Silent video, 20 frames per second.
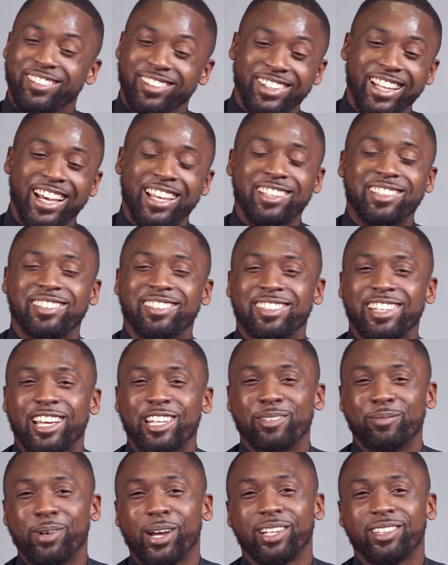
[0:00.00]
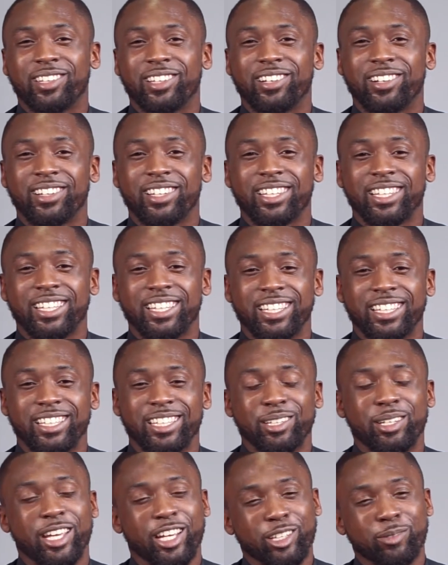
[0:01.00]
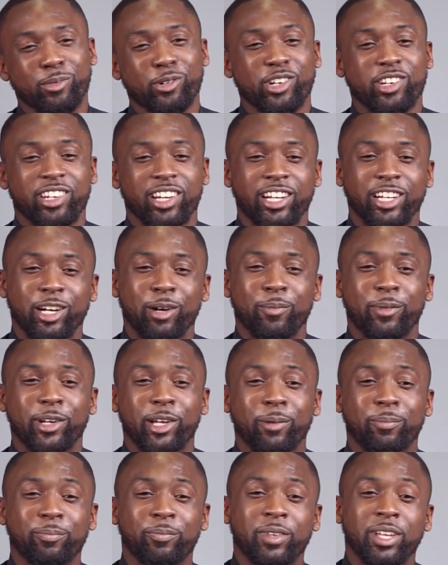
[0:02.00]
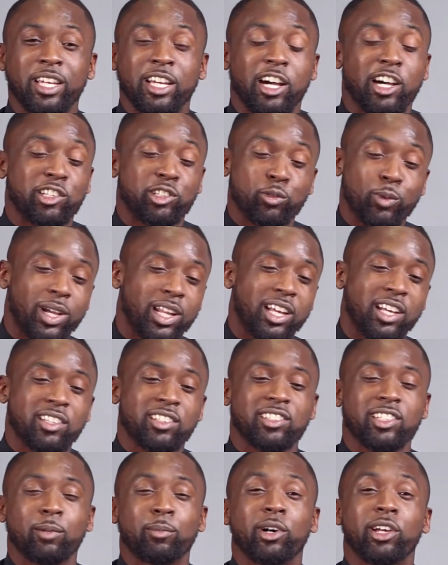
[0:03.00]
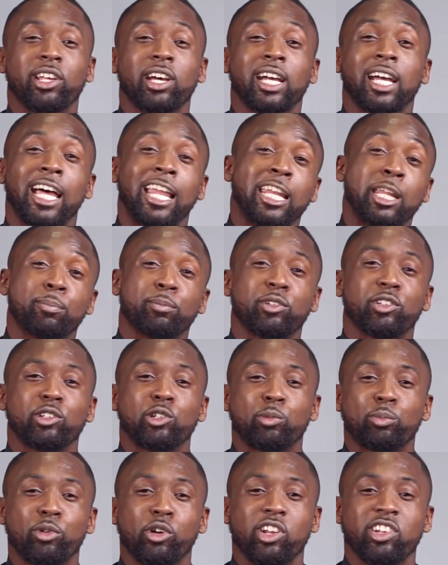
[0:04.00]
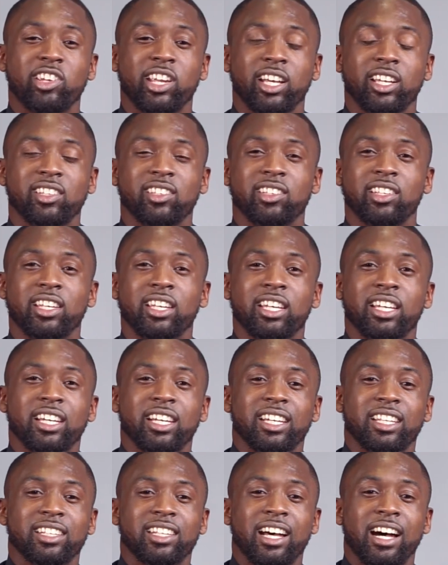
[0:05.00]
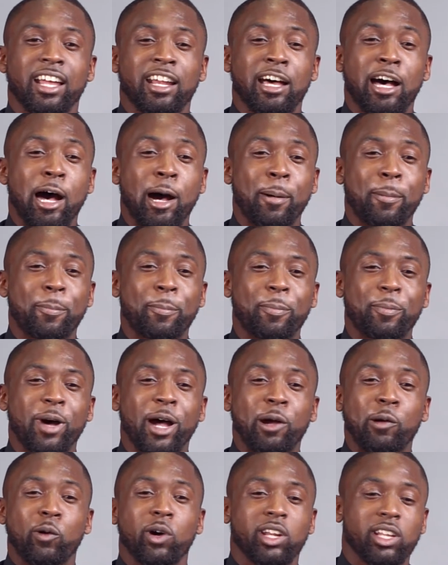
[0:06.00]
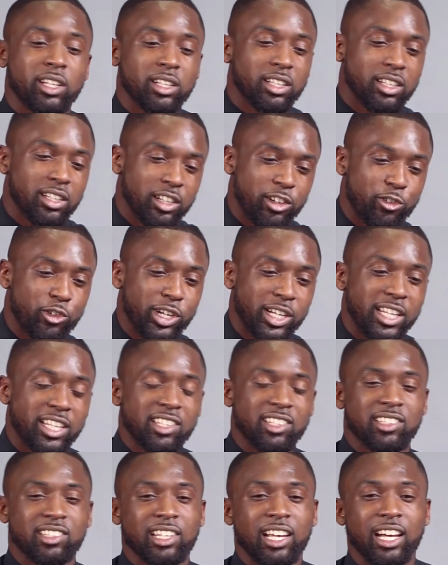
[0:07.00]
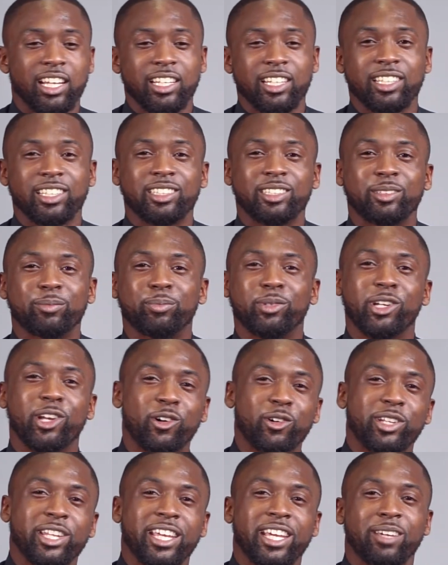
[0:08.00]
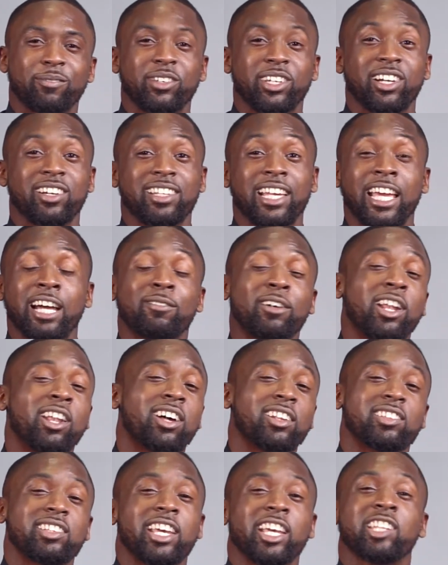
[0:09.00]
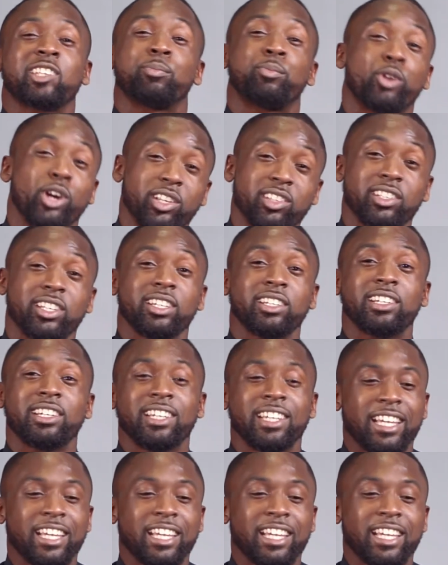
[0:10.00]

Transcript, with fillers: so that's that's practically the next project coming up, as well as some other calypso projects that um, I want to release and put out there because I have a lot to express. Eh?